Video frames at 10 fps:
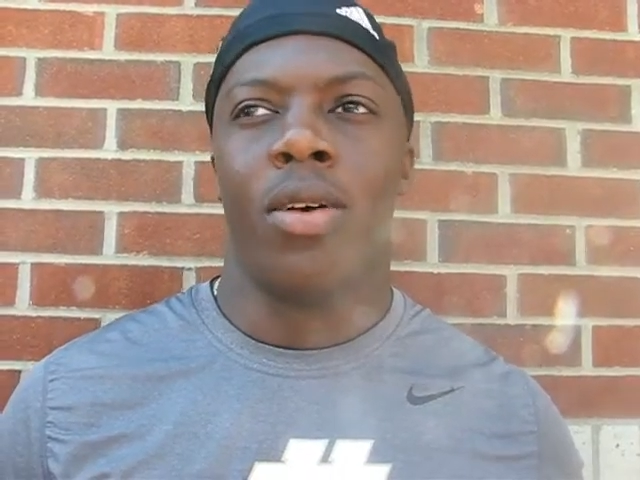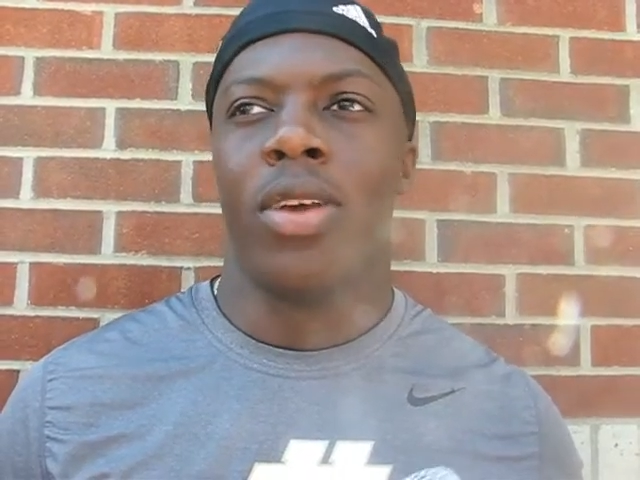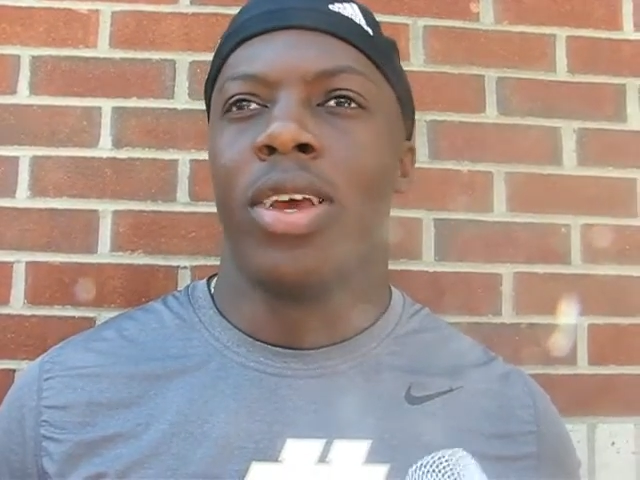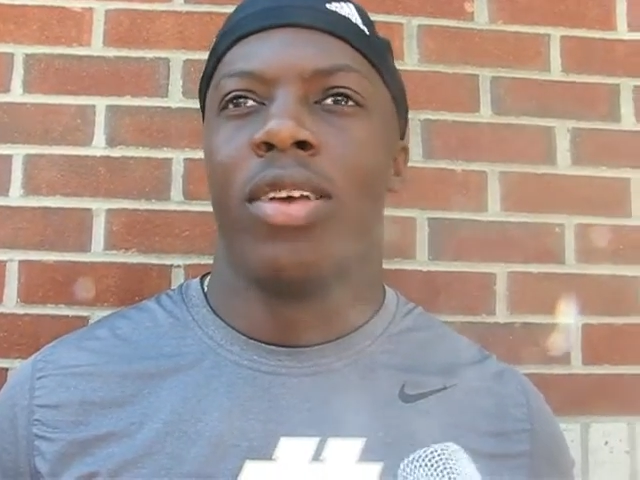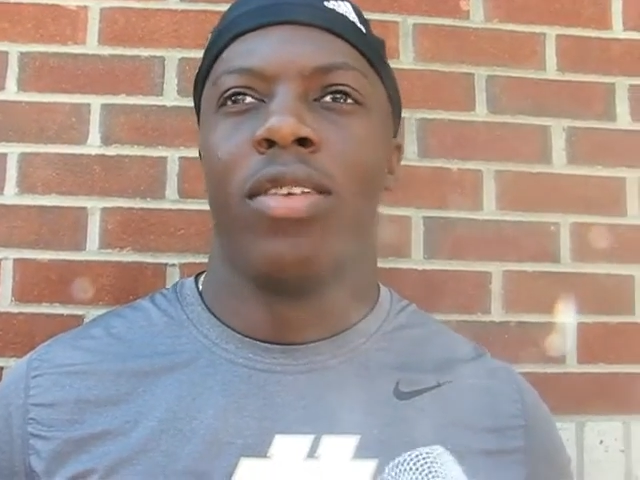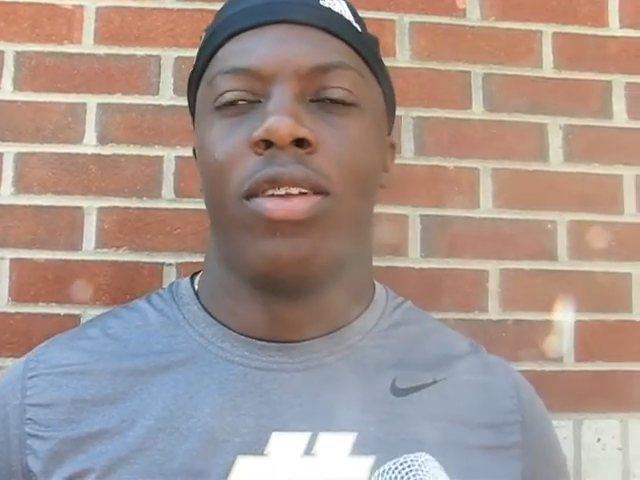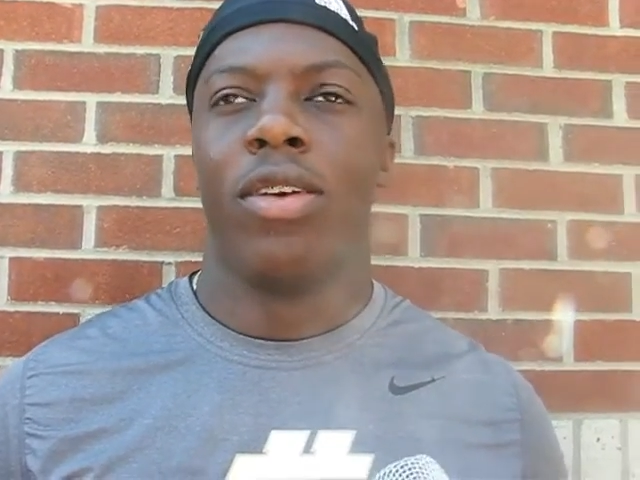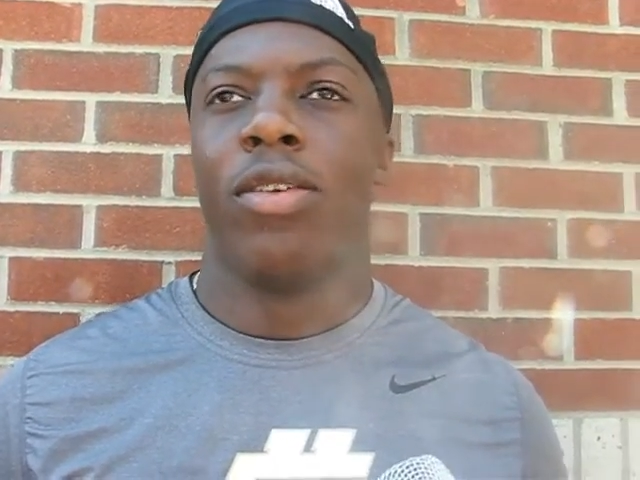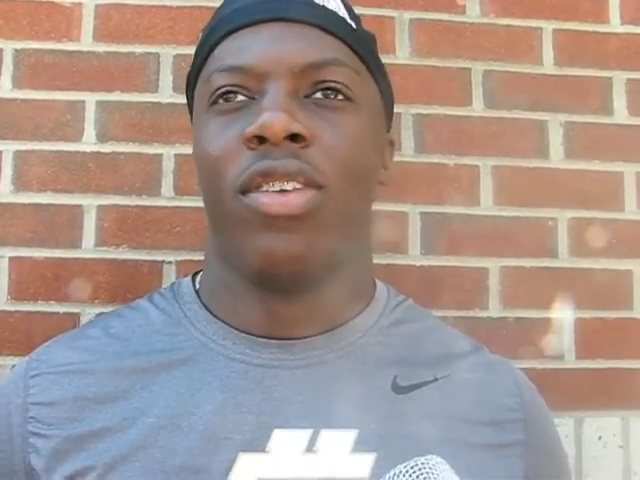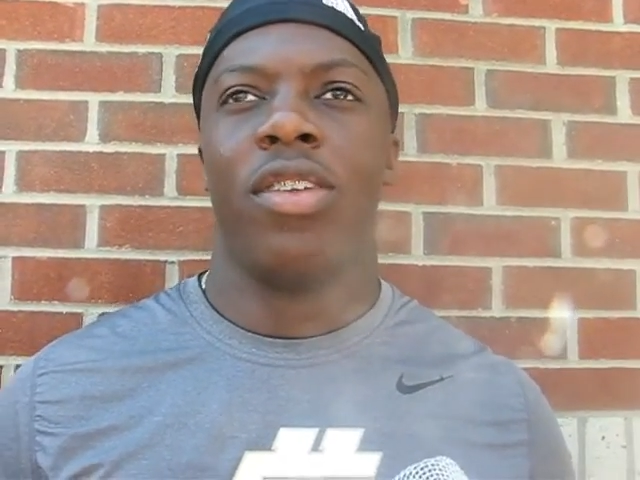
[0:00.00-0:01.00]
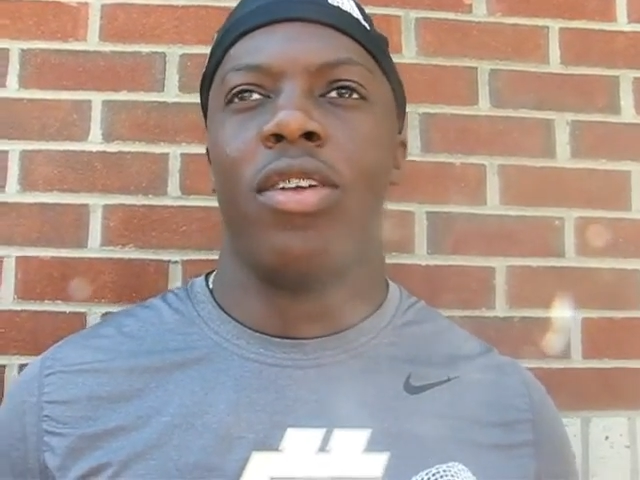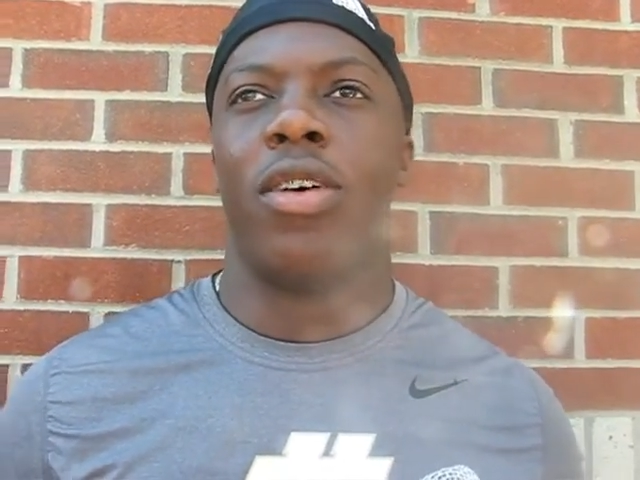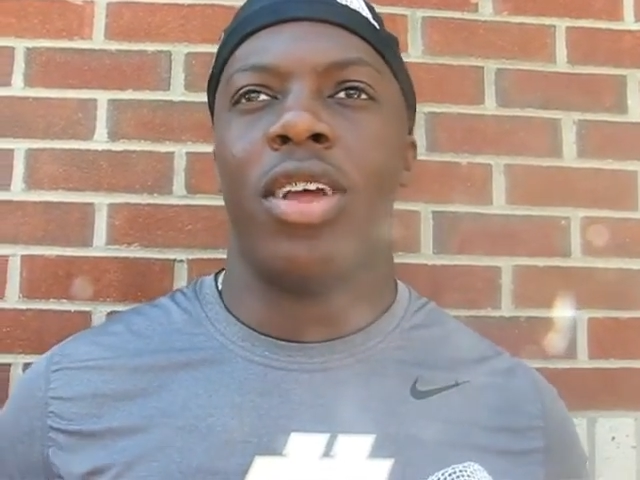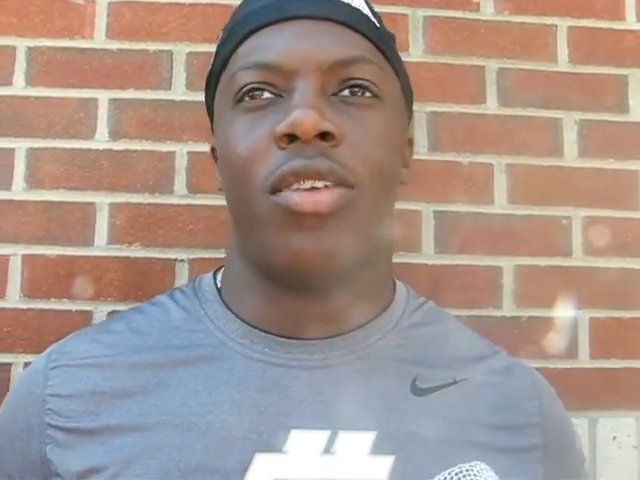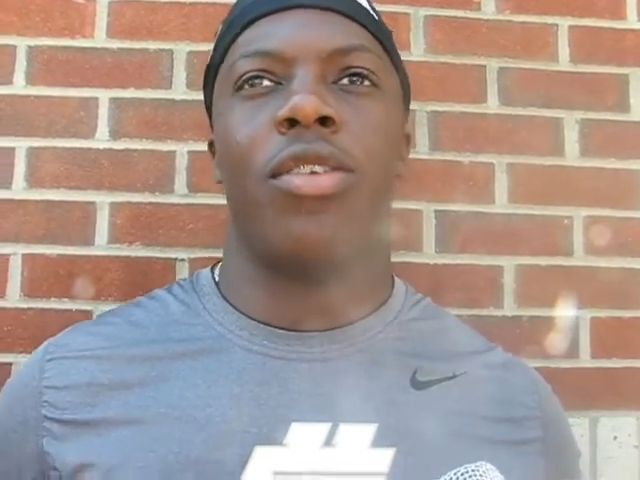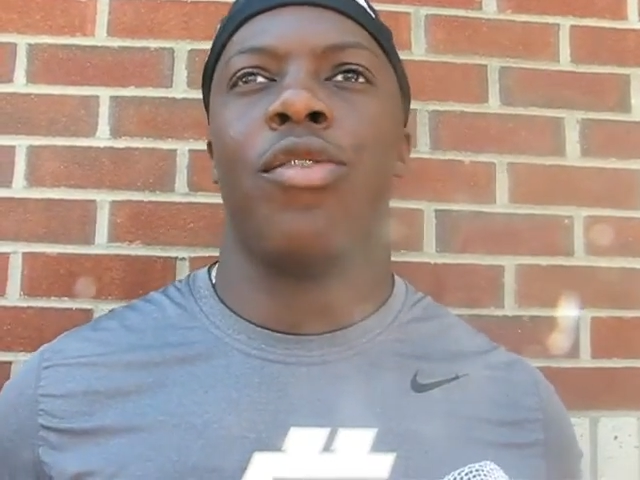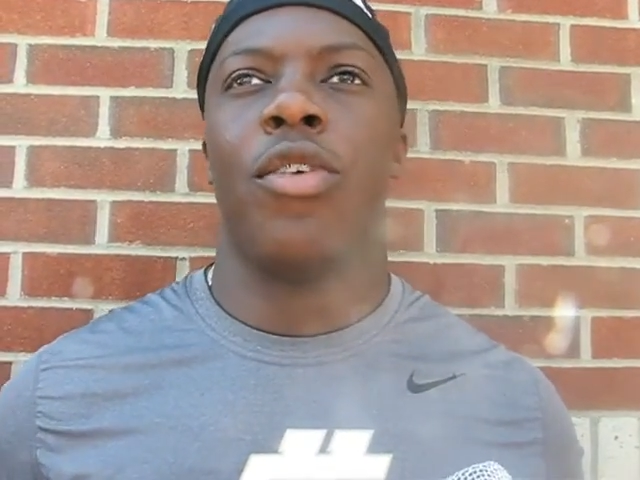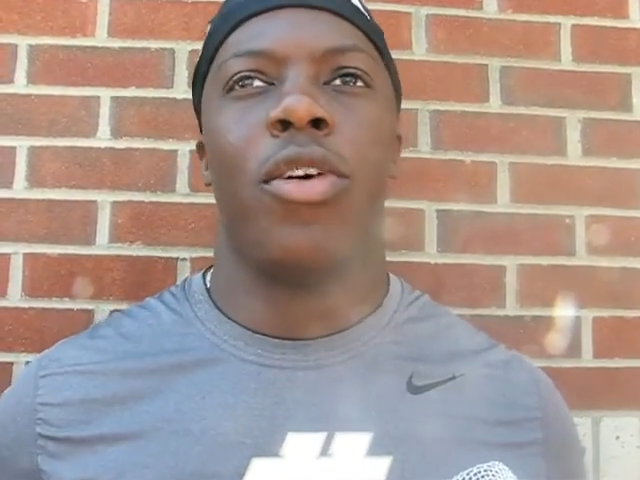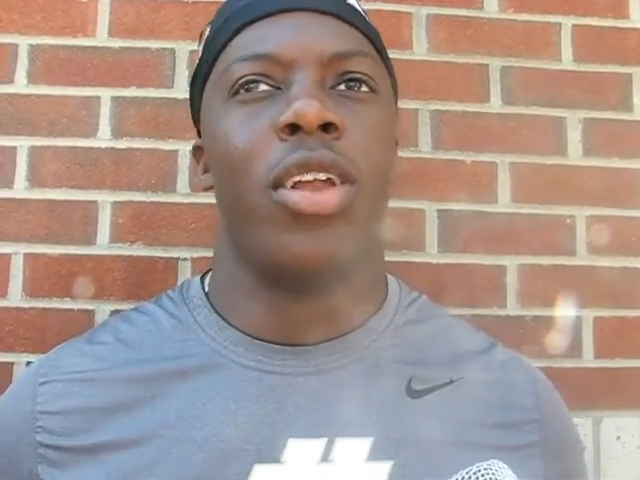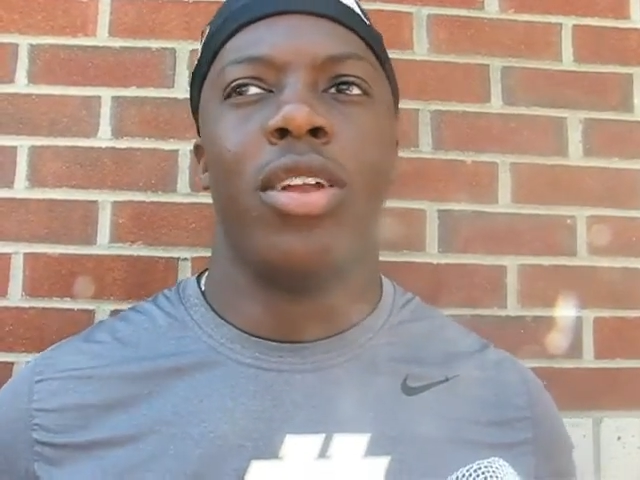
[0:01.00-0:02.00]
Oh, yes. You know, just knowing that you can
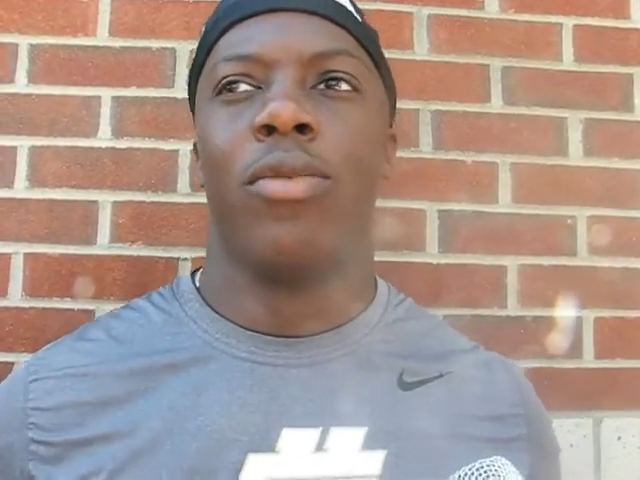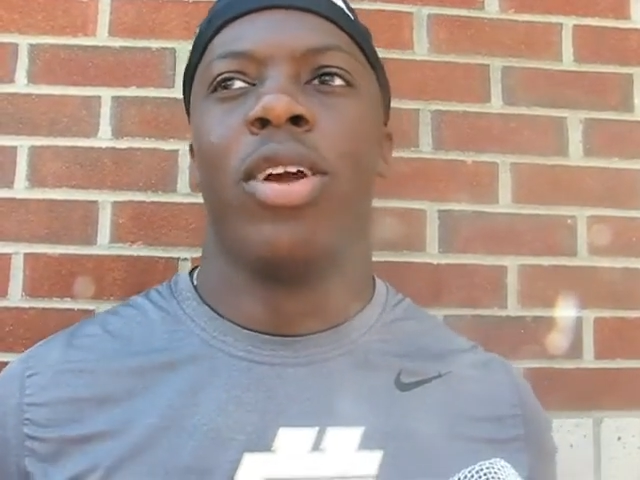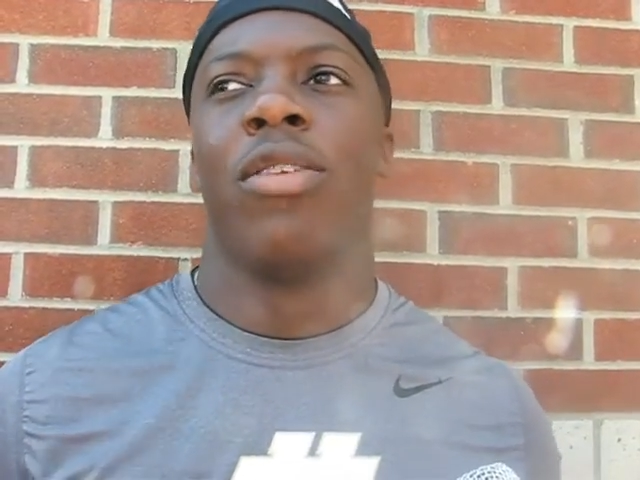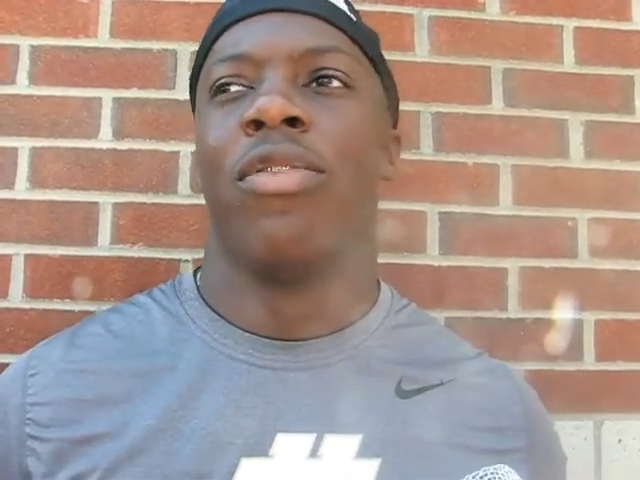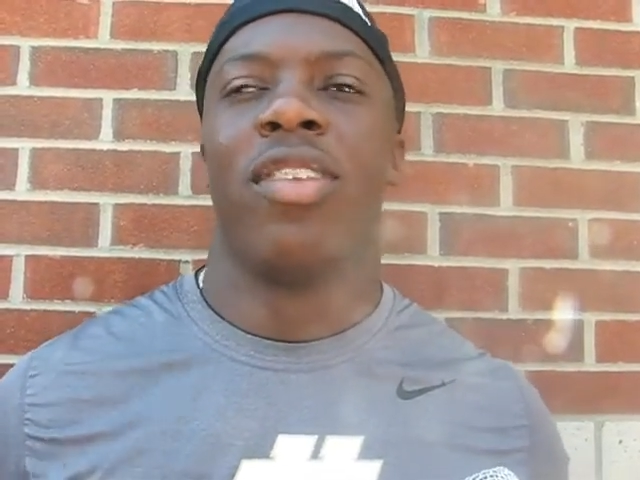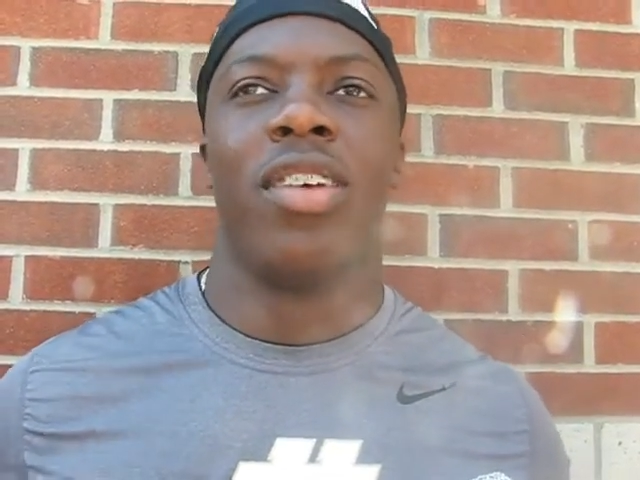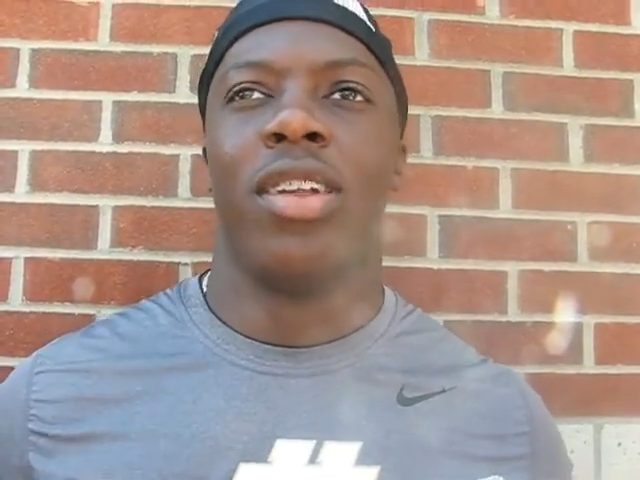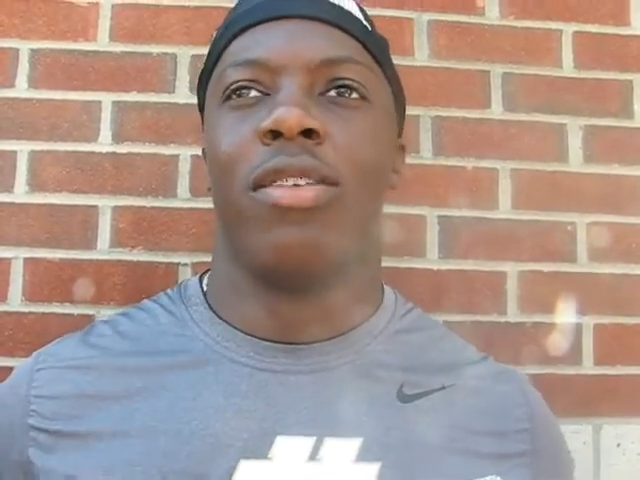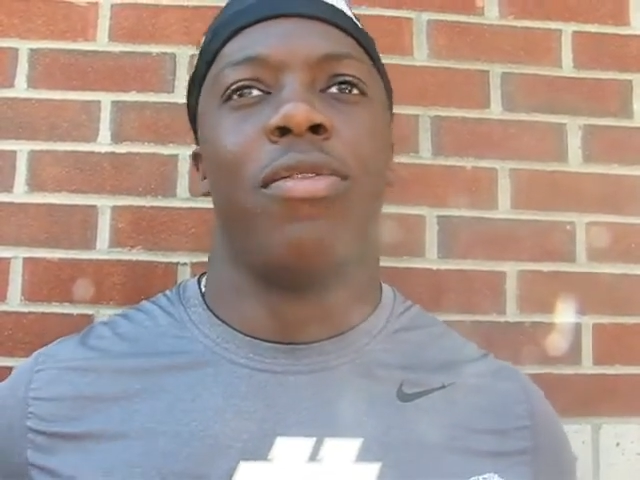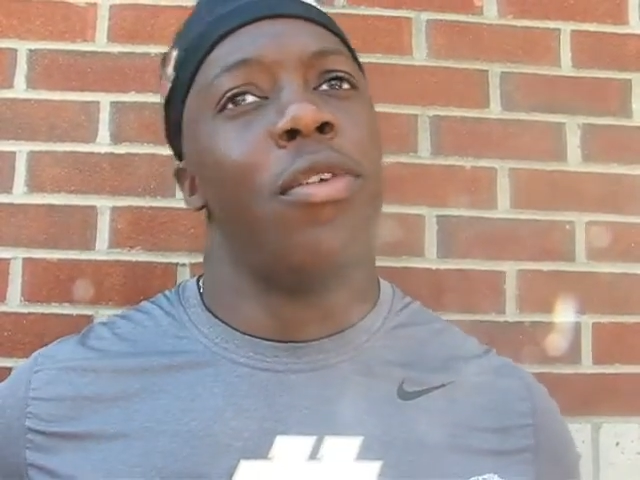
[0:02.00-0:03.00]
throw it anywhere in the vicinity